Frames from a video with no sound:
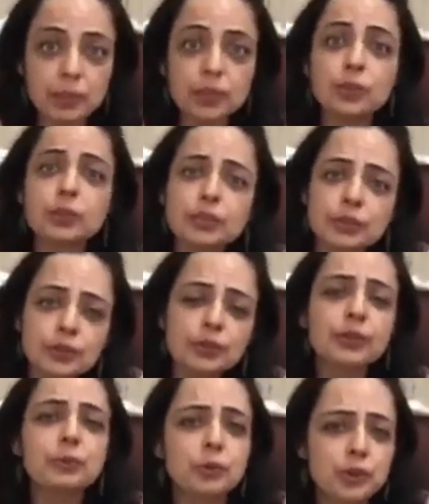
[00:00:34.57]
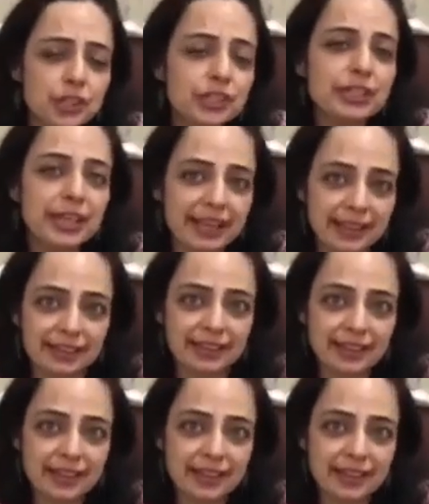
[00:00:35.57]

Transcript: but also your emotional health.